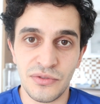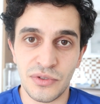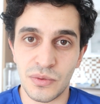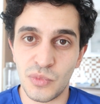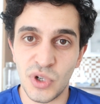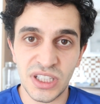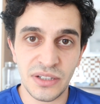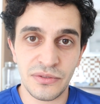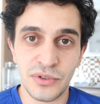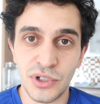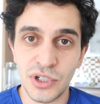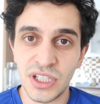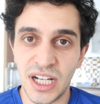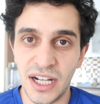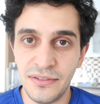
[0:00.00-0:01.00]
from what I've
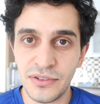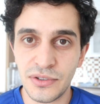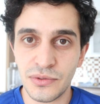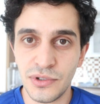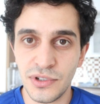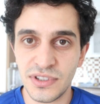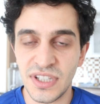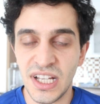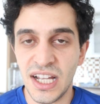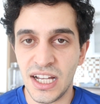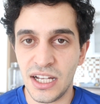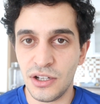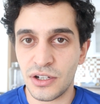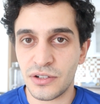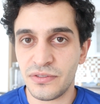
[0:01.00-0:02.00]
heard afterwards,
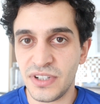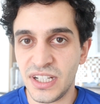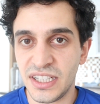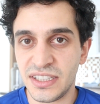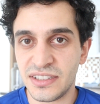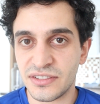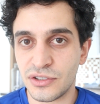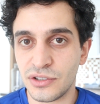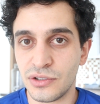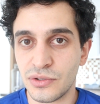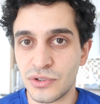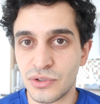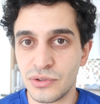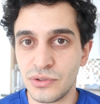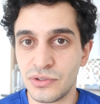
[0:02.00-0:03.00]
a lot of ladies go
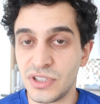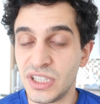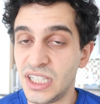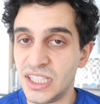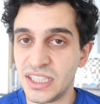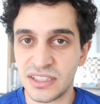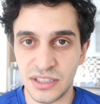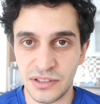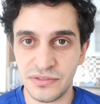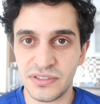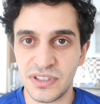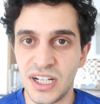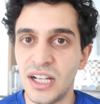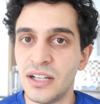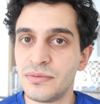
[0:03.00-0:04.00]
through really
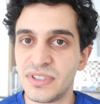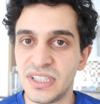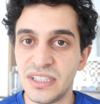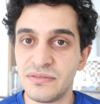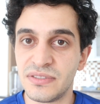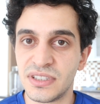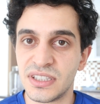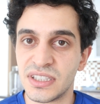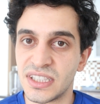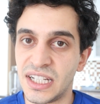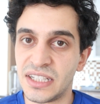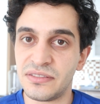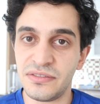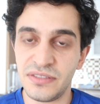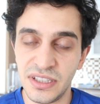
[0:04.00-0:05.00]
tough times, even
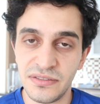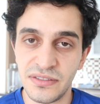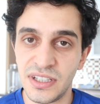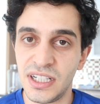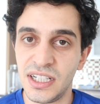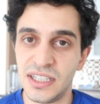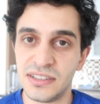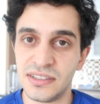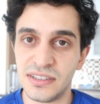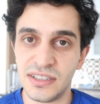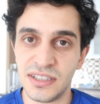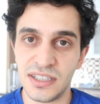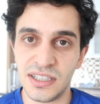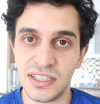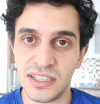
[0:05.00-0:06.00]
get fever and
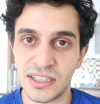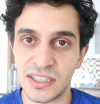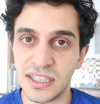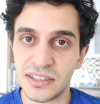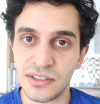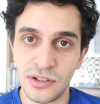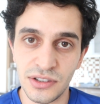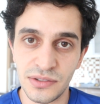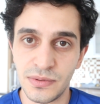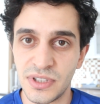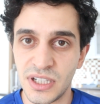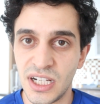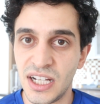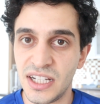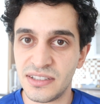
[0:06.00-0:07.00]
get
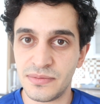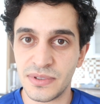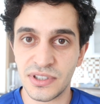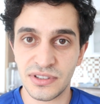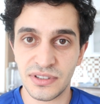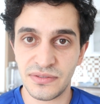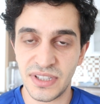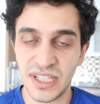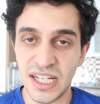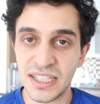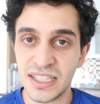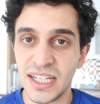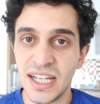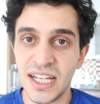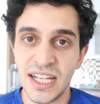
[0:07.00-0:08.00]
hospitalized because of
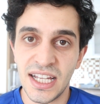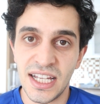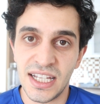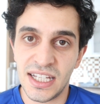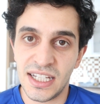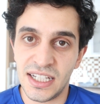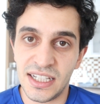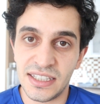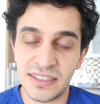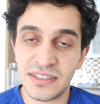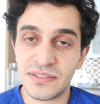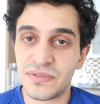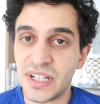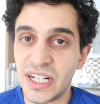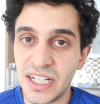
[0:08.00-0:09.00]
that. It
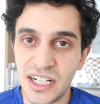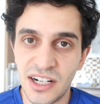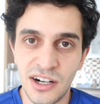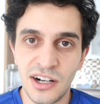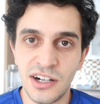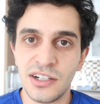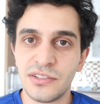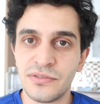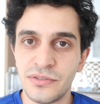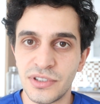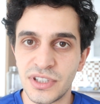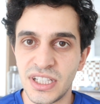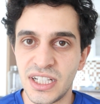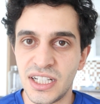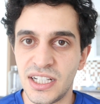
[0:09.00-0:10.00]
is very hard
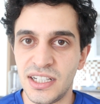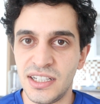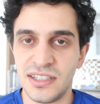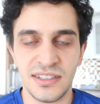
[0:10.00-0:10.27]
for the